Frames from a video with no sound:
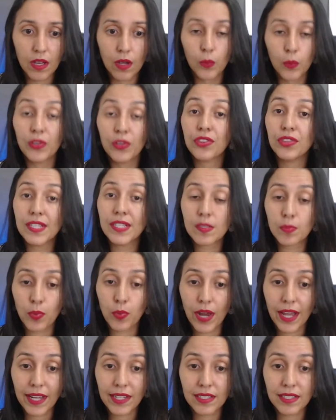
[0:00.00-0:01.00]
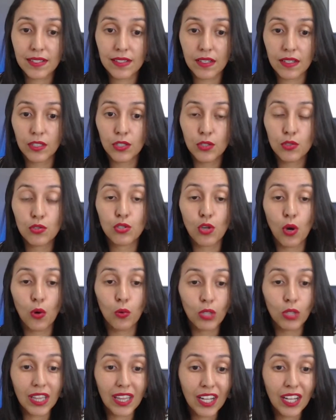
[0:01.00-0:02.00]
With this practice, you
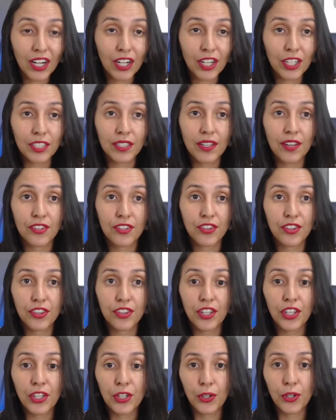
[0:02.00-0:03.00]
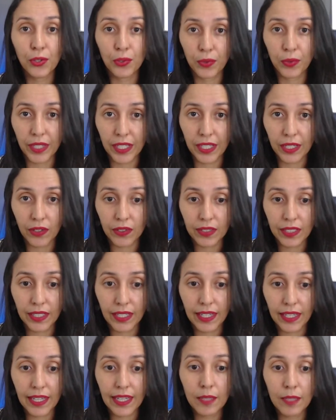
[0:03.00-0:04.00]
don't learn theory,
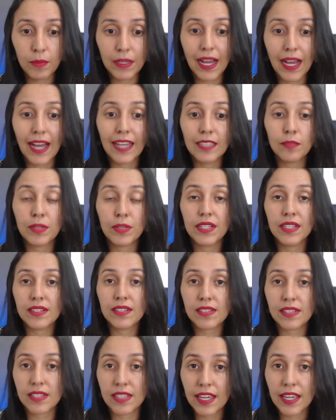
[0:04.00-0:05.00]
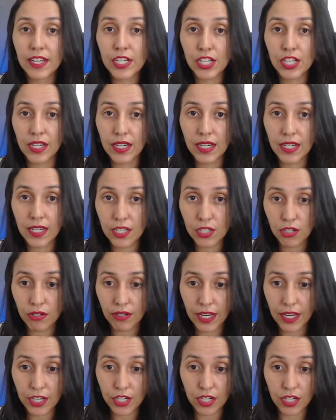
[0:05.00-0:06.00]
okay, behind pronunciation and
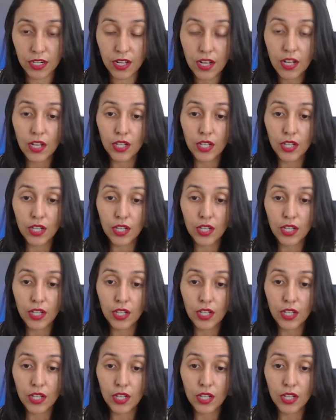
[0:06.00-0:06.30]
intonation.